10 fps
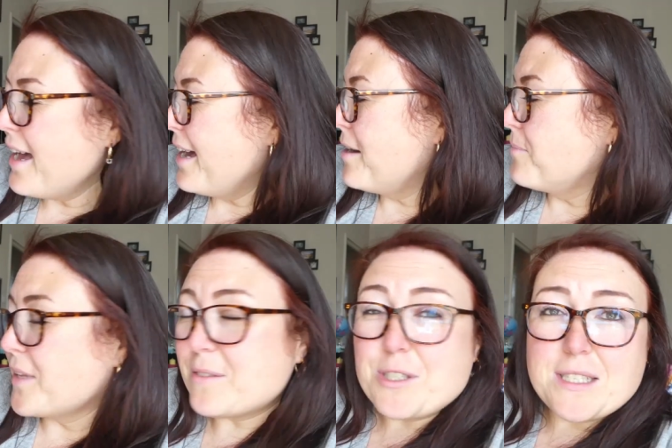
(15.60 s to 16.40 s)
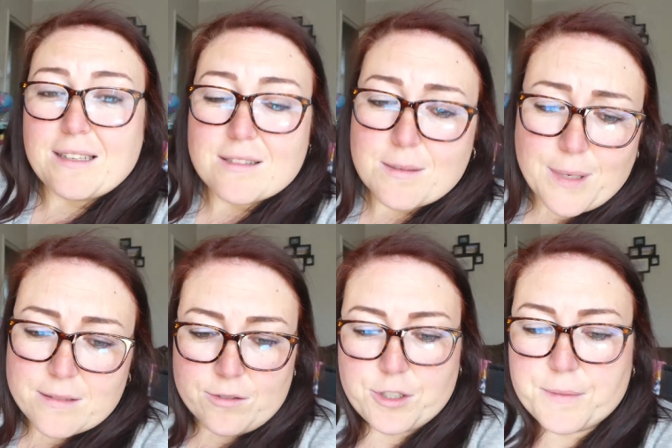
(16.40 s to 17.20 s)
um, I've just eaten some
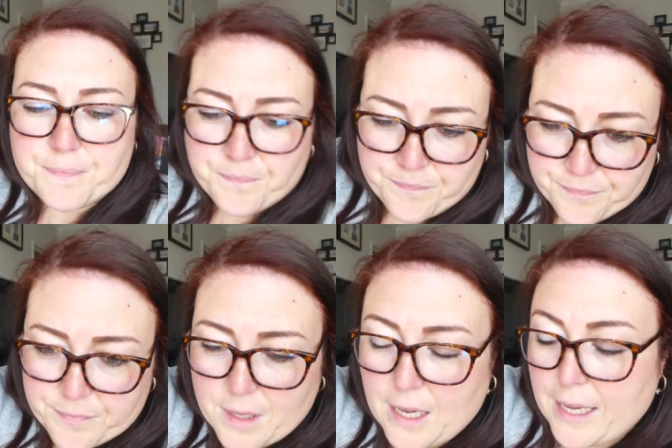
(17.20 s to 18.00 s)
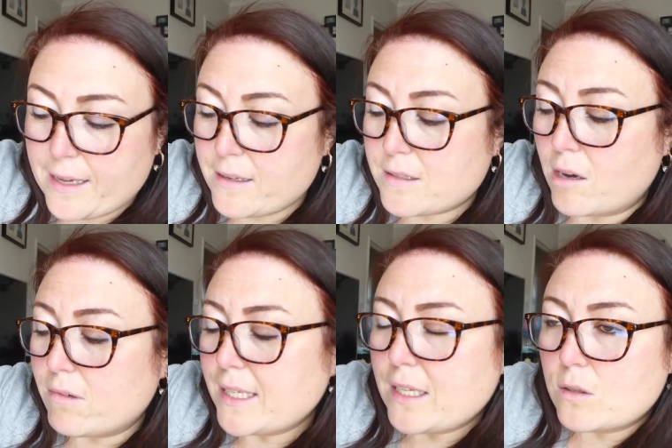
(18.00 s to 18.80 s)
lunch. It is
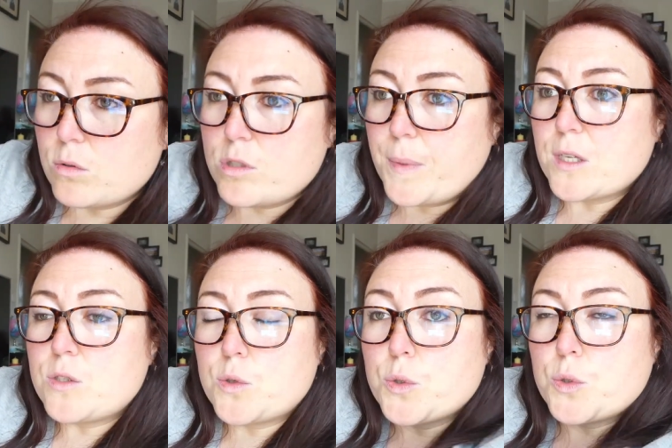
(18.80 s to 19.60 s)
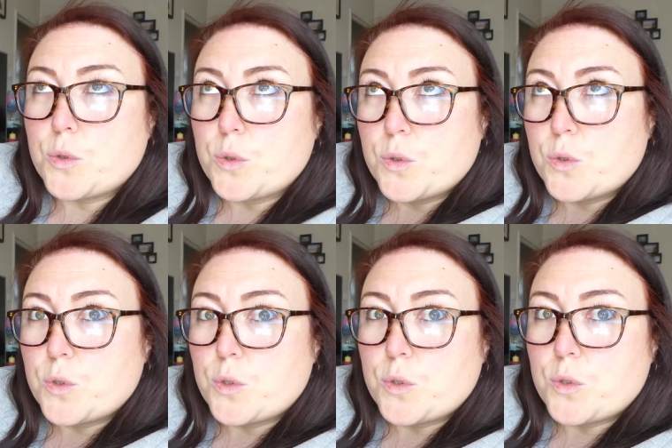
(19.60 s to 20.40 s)
currently quarter past
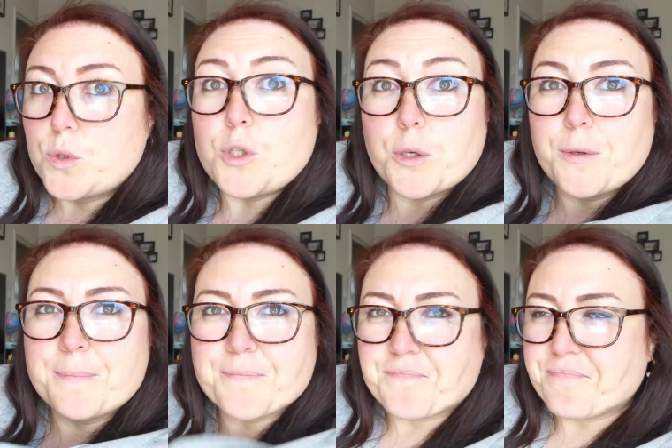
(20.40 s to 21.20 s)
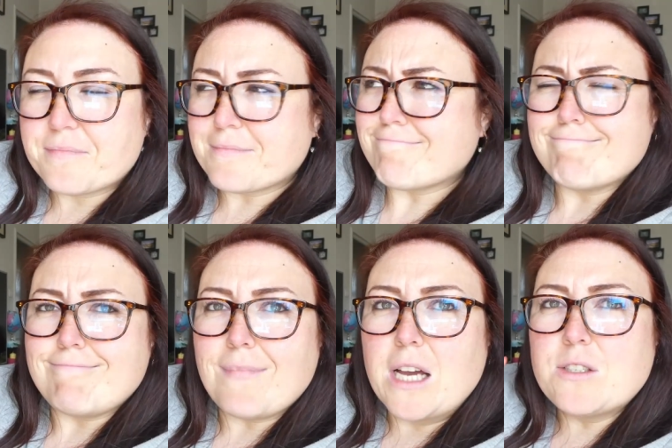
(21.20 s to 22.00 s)
two.
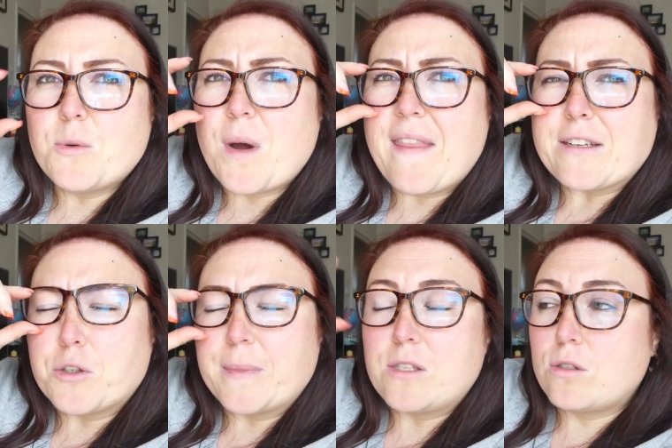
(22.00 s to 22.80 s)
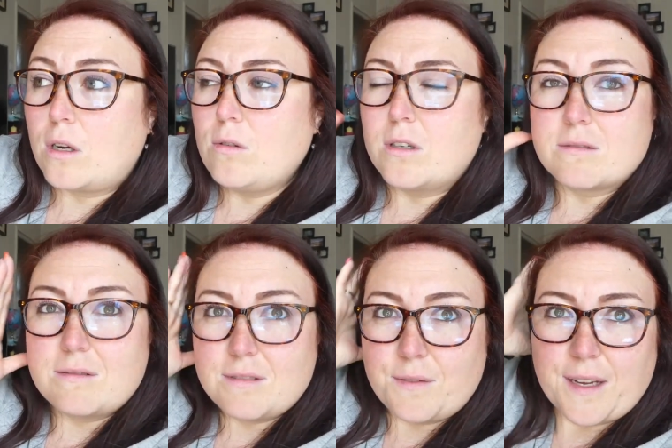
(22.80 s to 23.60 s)
I don't know why that took me so
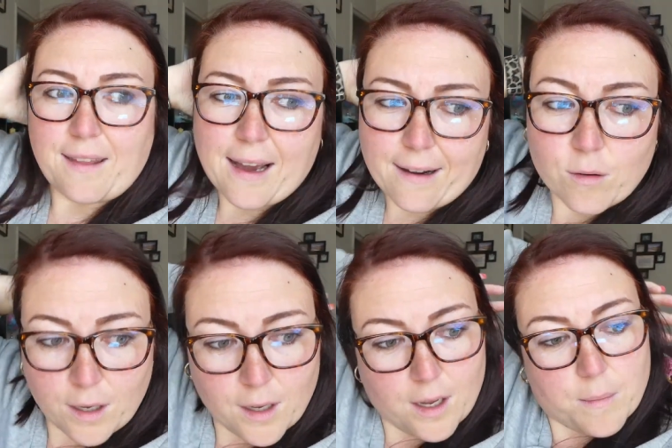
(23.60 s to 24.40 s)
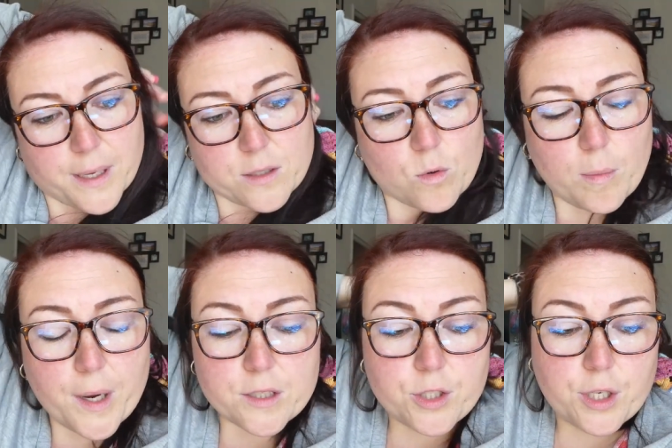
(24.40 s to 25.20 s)
long to figure that out, but it's quarter
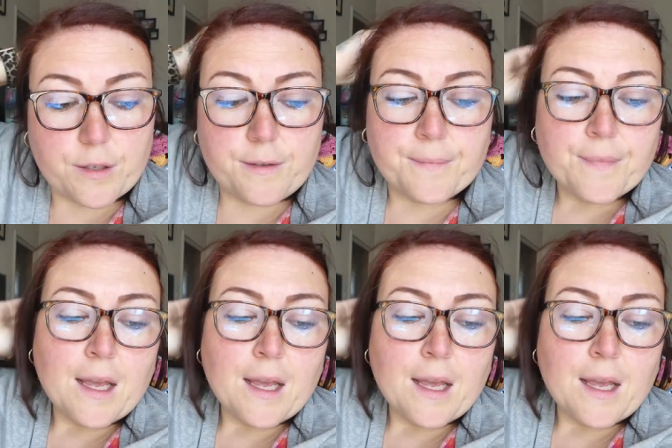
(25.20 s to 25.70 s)
past two